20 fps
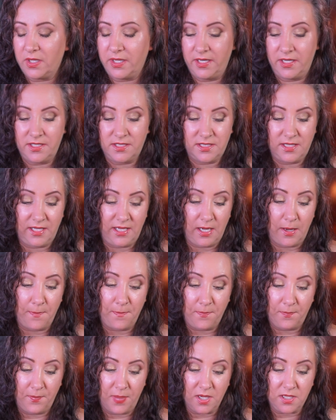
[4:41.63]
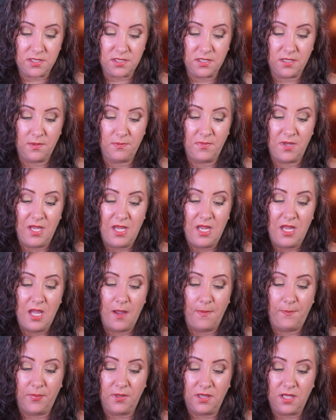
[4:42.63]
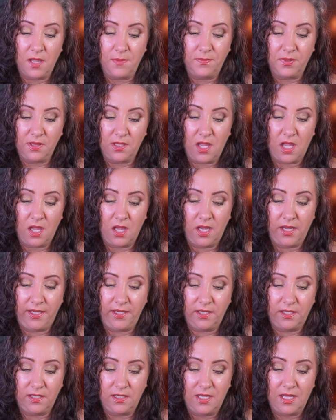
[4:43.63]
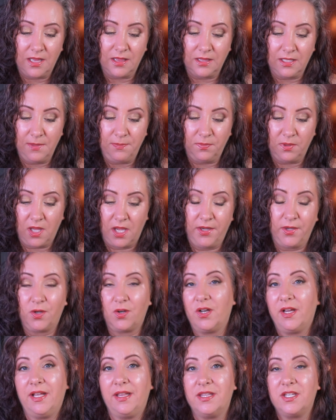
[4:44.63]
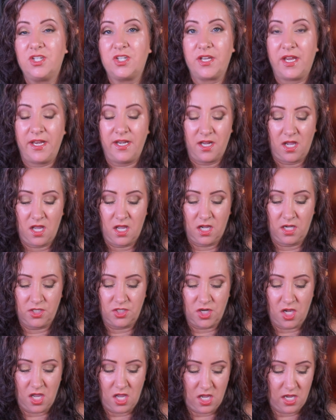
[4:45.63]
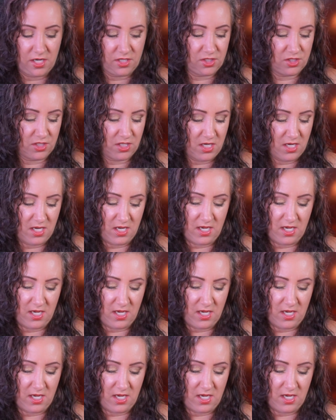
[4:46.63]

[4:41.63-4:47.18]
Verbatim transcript: It is the Buxom Plump Line lip liner in the shade Hush Hush,